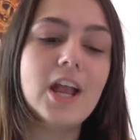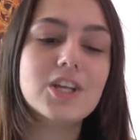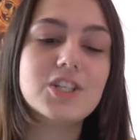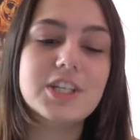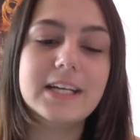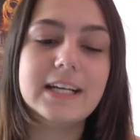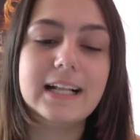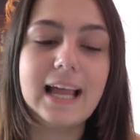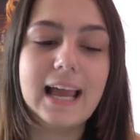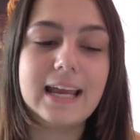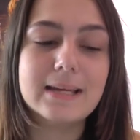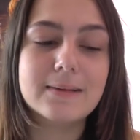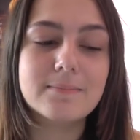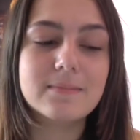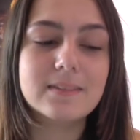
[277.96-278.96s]
She
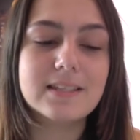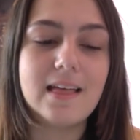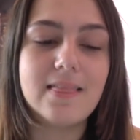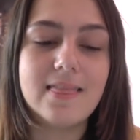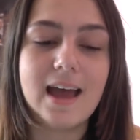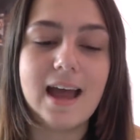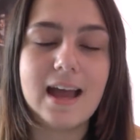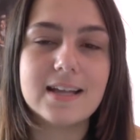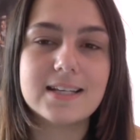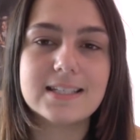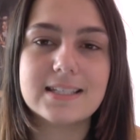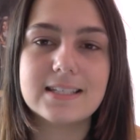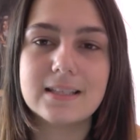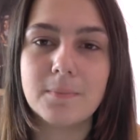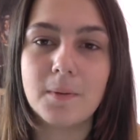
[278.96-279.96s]
claims
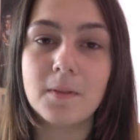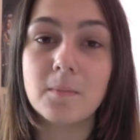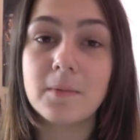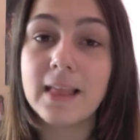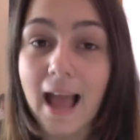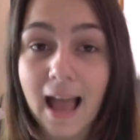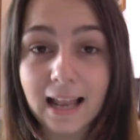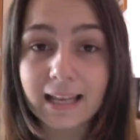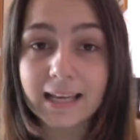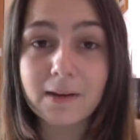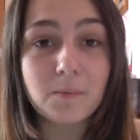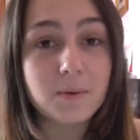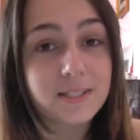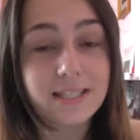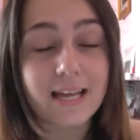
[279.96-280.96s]
that the problem with ALIE
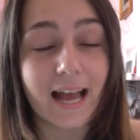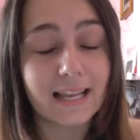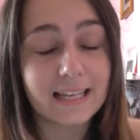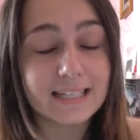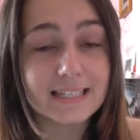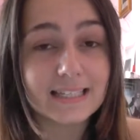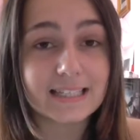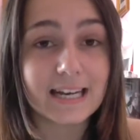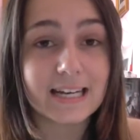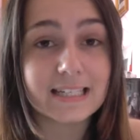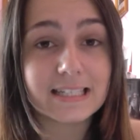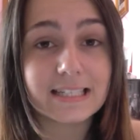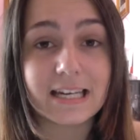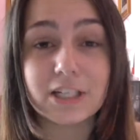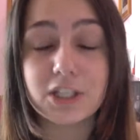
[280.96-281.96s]
was that ALIE doesn't
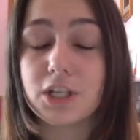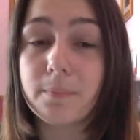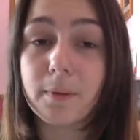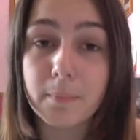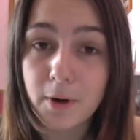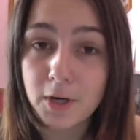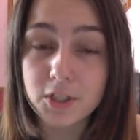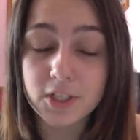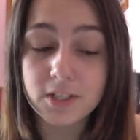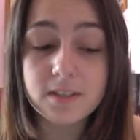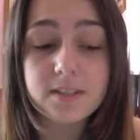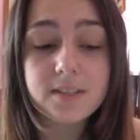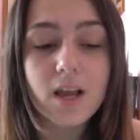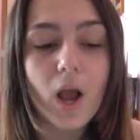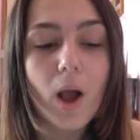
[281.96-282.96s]
understand human
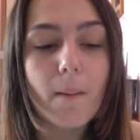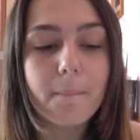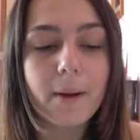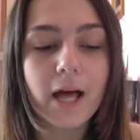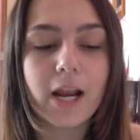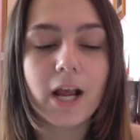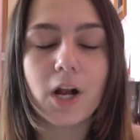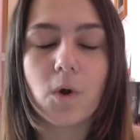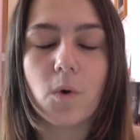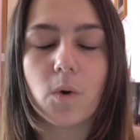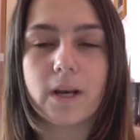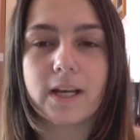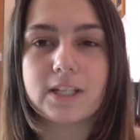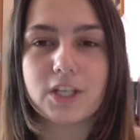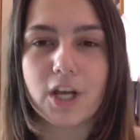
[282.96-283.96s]
emotions, but
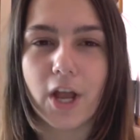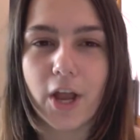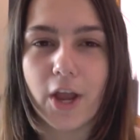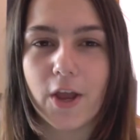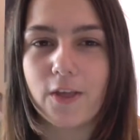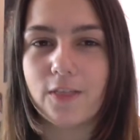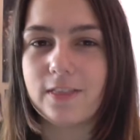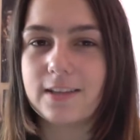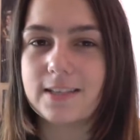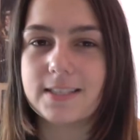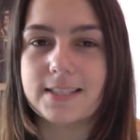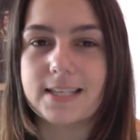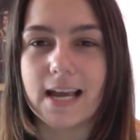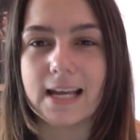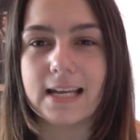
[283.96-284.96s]
according to her, this
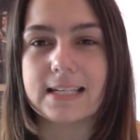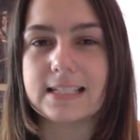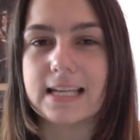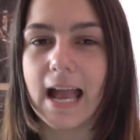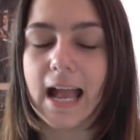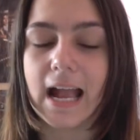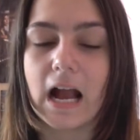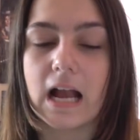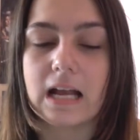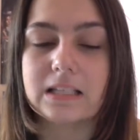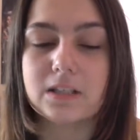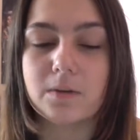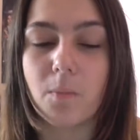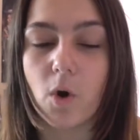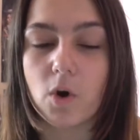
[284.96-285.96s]
second AI
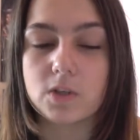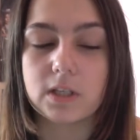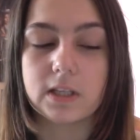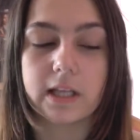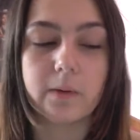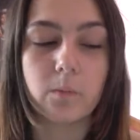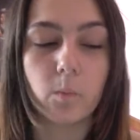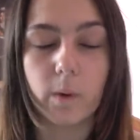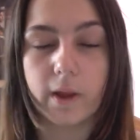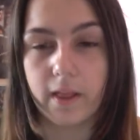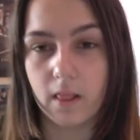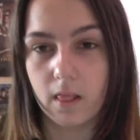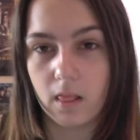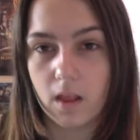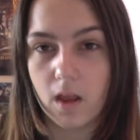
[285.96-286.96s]
supposedly
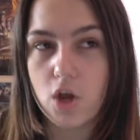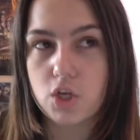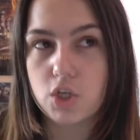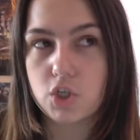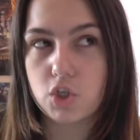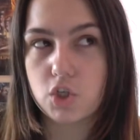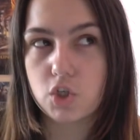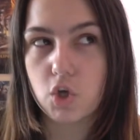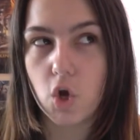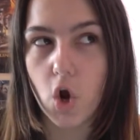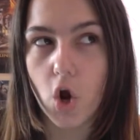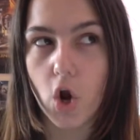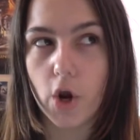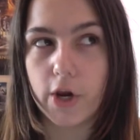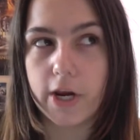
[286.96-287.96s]
will.
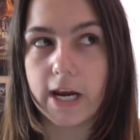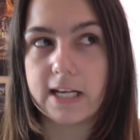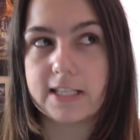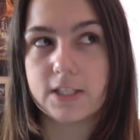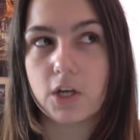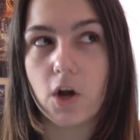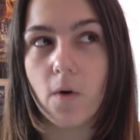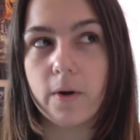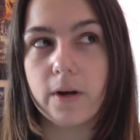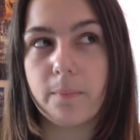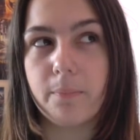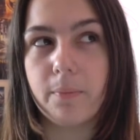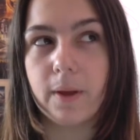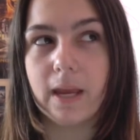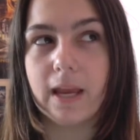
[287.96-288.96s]
So it's going to
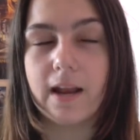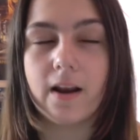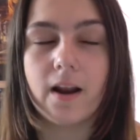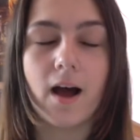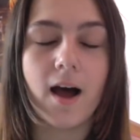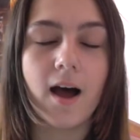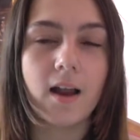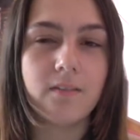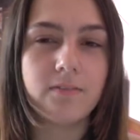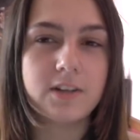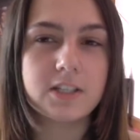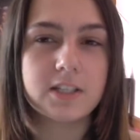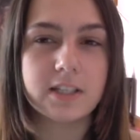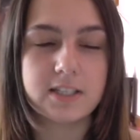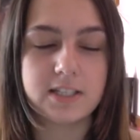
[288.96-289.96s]
be an
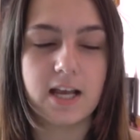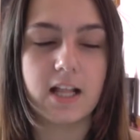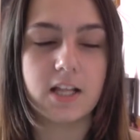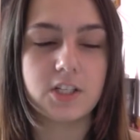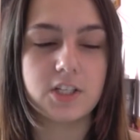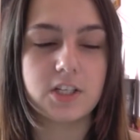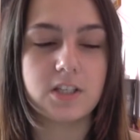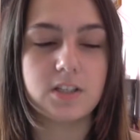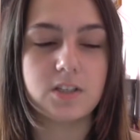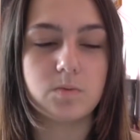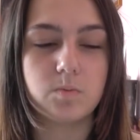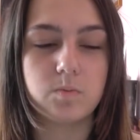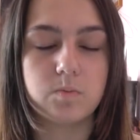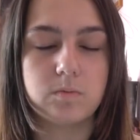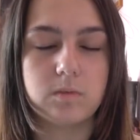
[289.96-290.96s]
artificial intelligence
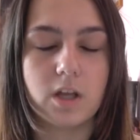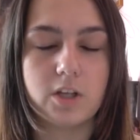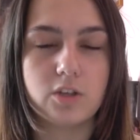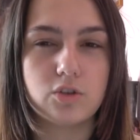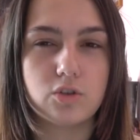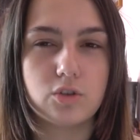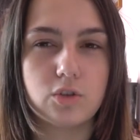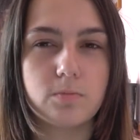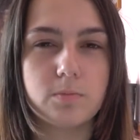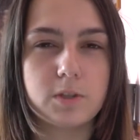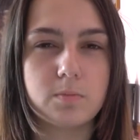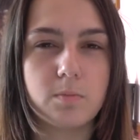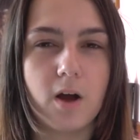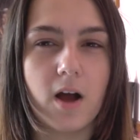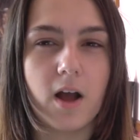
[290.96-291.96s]
that's super
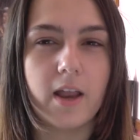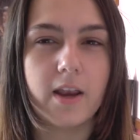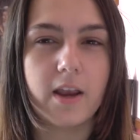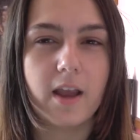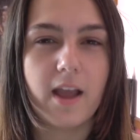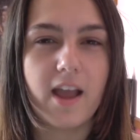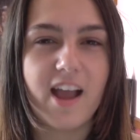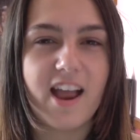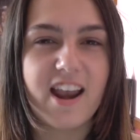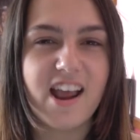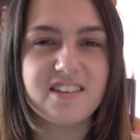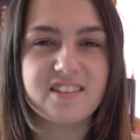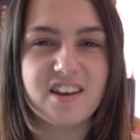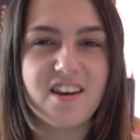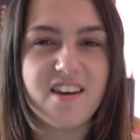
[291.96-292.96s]
smart and
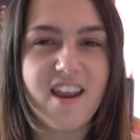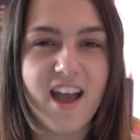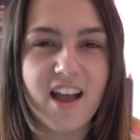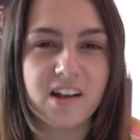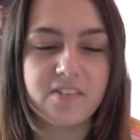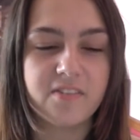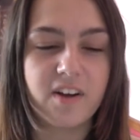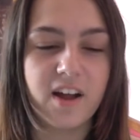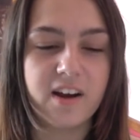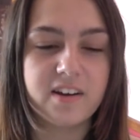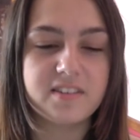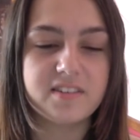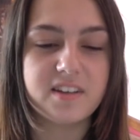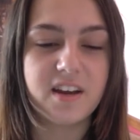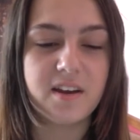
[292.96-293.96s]
has a knack for
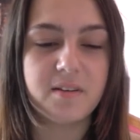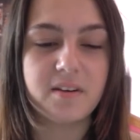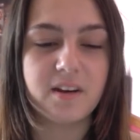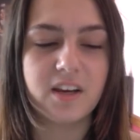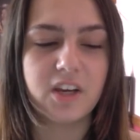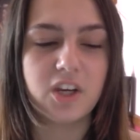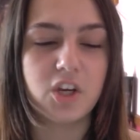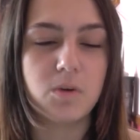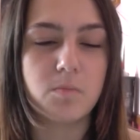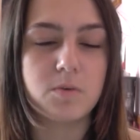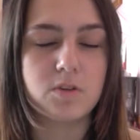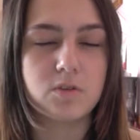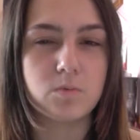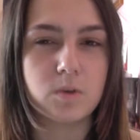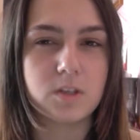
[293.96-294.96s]
understanding
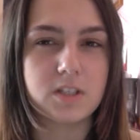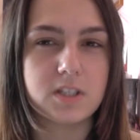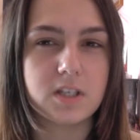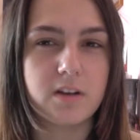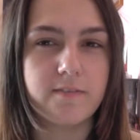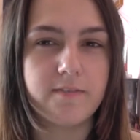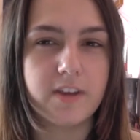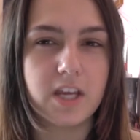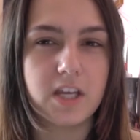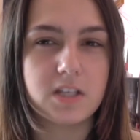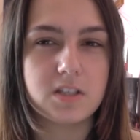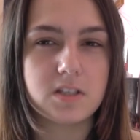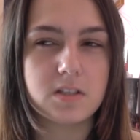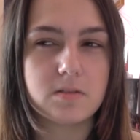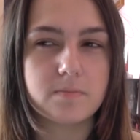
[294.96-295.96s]
humans' wants and
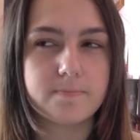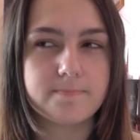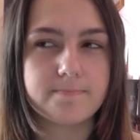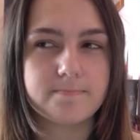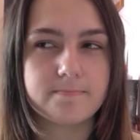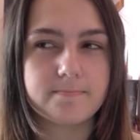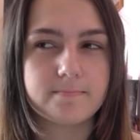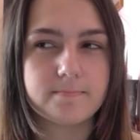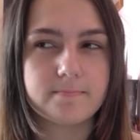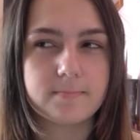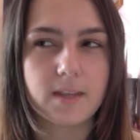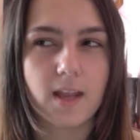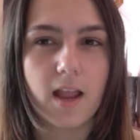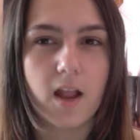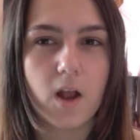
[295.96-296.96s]
fears.
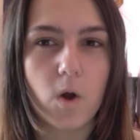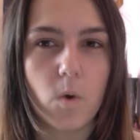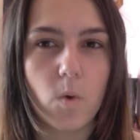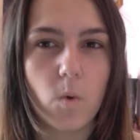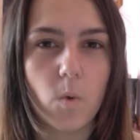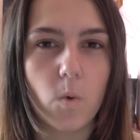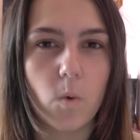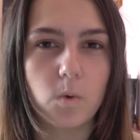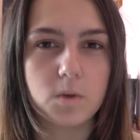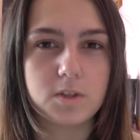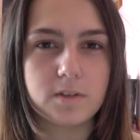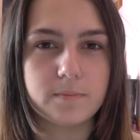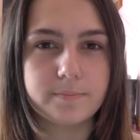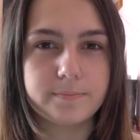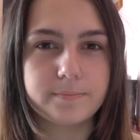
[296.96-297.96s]

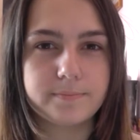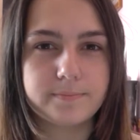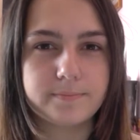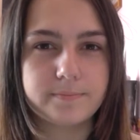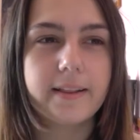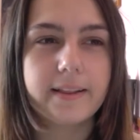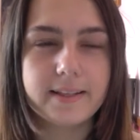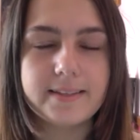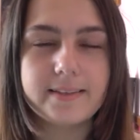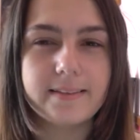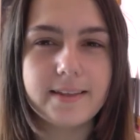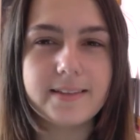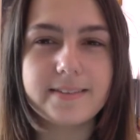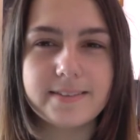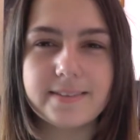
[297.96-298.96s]
Awesome.
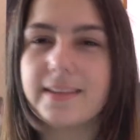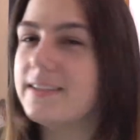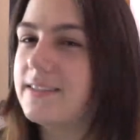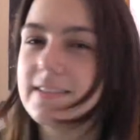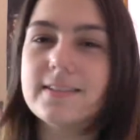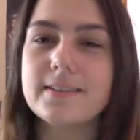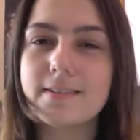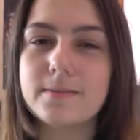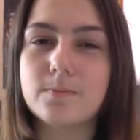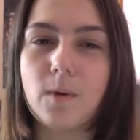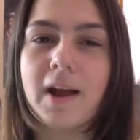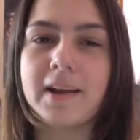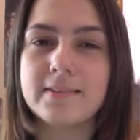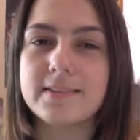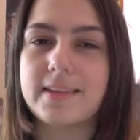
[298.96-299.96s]
Let's, let's just
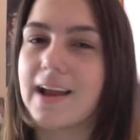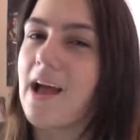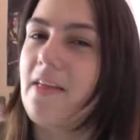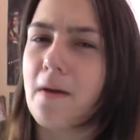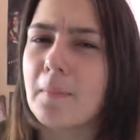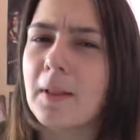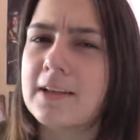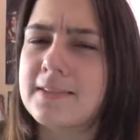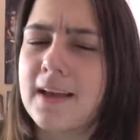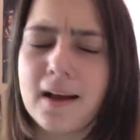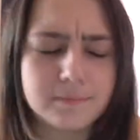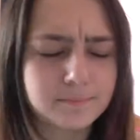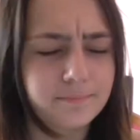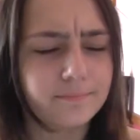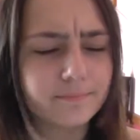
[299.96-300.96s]
wait and see how that plays
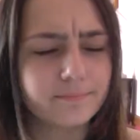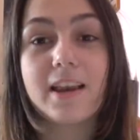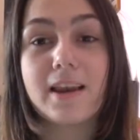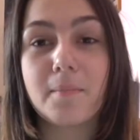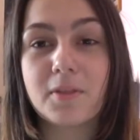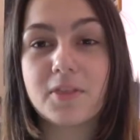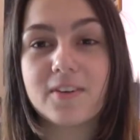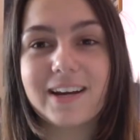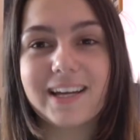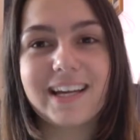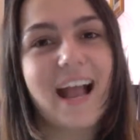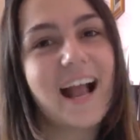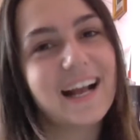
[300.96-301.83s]
out. Number three,